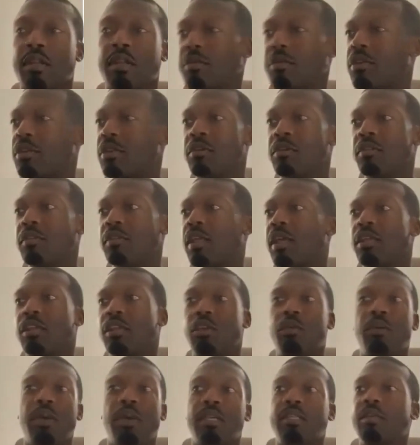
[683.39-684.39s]
And so it's like
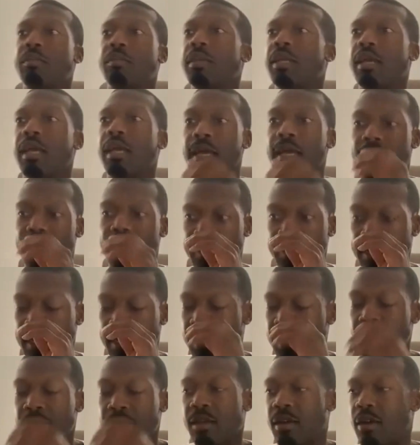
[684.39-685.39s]
you ask some of the guys,
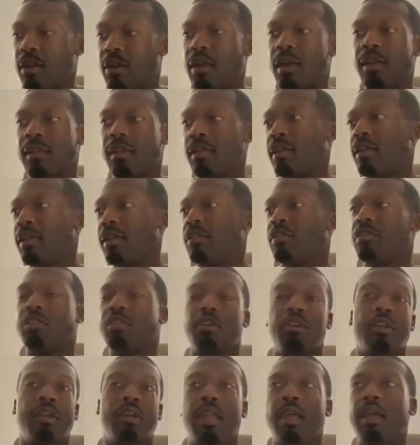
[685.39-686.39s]
all right,
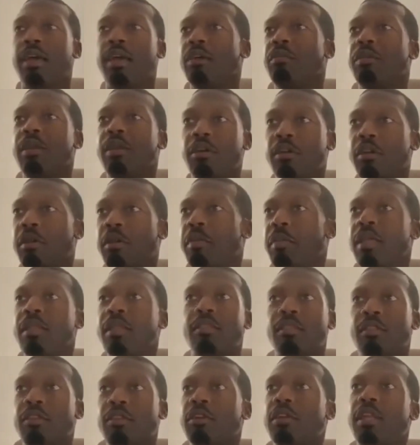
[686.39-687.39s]
third down, we go in the
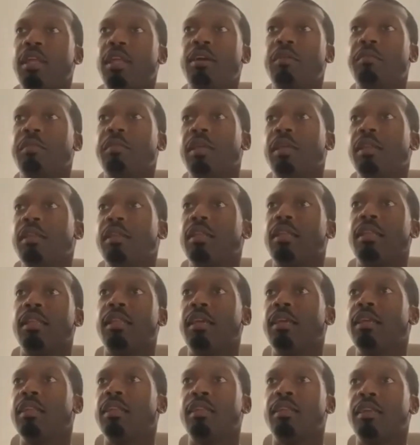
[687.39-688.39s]
meeting, third down meeting, and
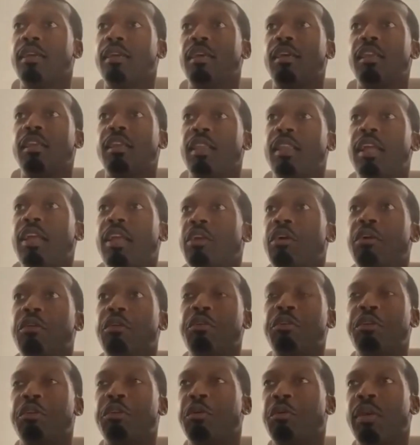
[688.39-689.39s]
then later on
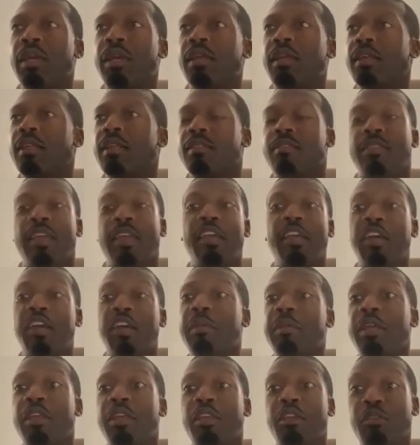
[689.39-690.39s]
during the week, they
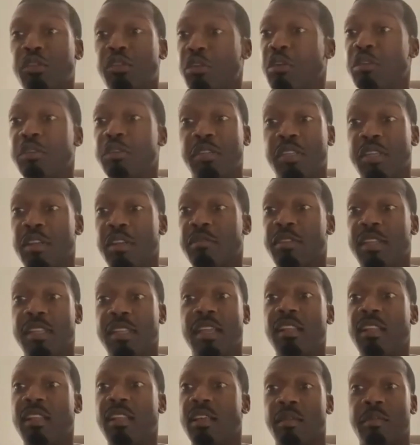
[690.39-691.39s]
coming and you showing some stuff that
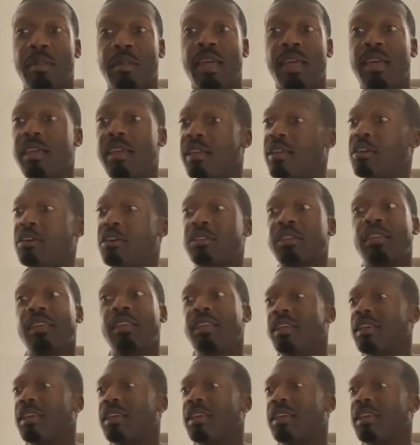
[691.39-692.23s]
they look like, hey, coach,